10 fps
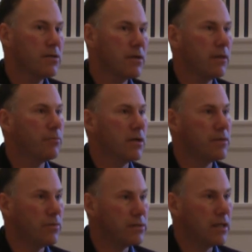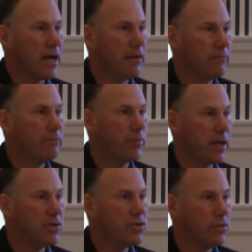some of the principles that I
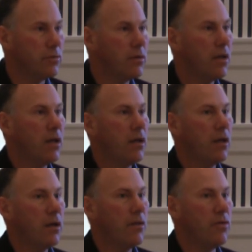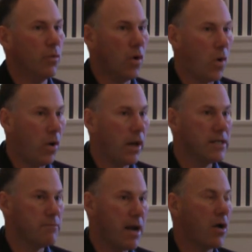bring to the role
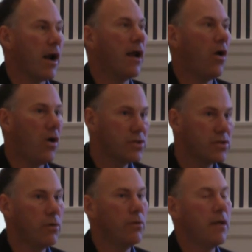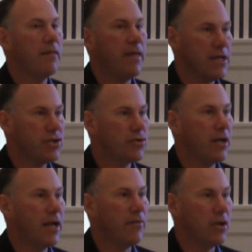as mayor, and also the
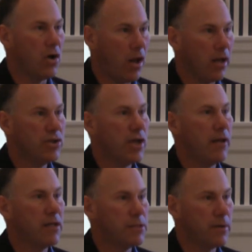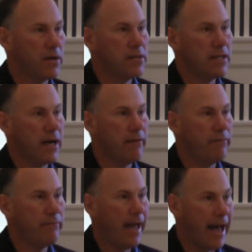history and the knowledge and the experience that
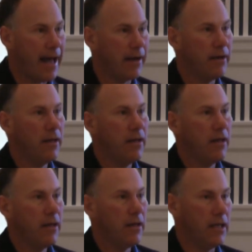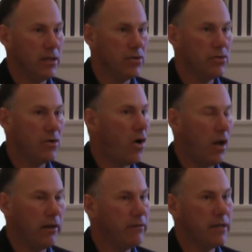I've had in
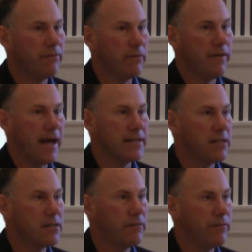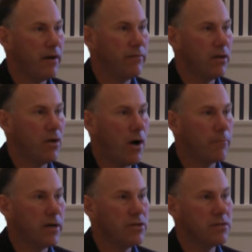all of the different facets of the
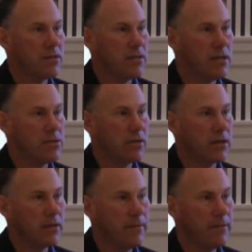operations of the district.